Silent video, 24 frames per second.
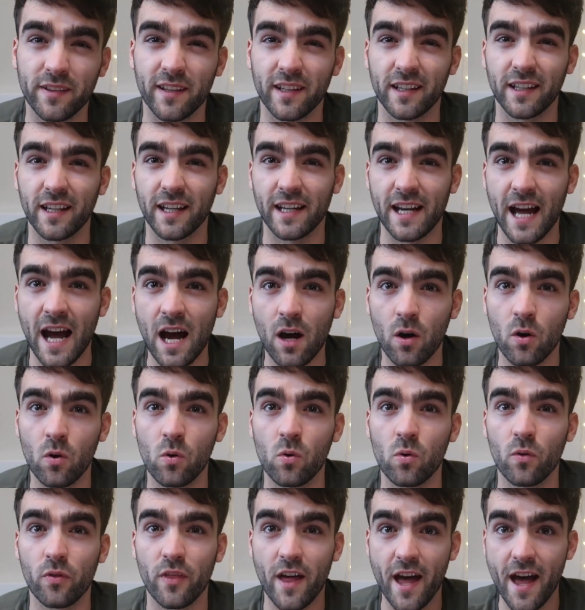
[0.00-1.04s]
thinking,
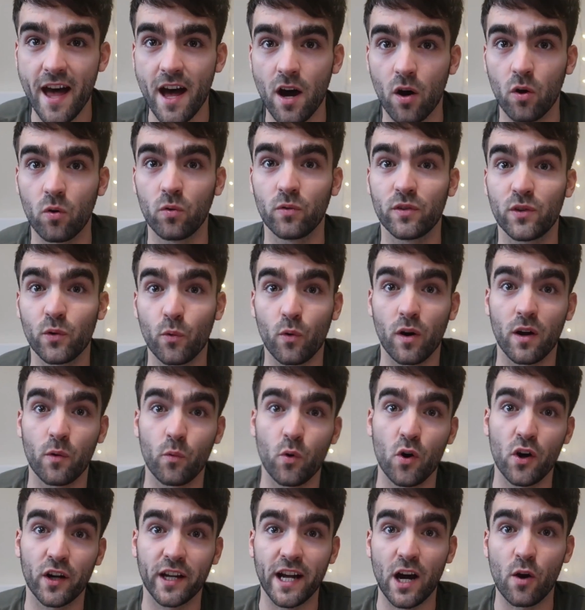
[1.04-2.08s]
how the hell do I
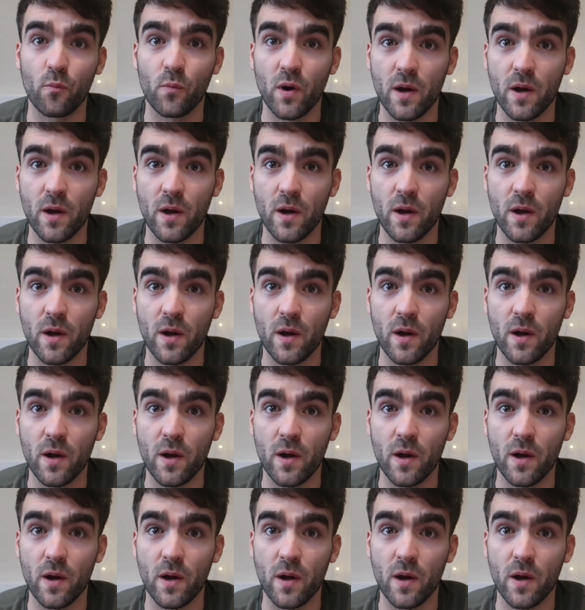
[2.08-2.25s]
work out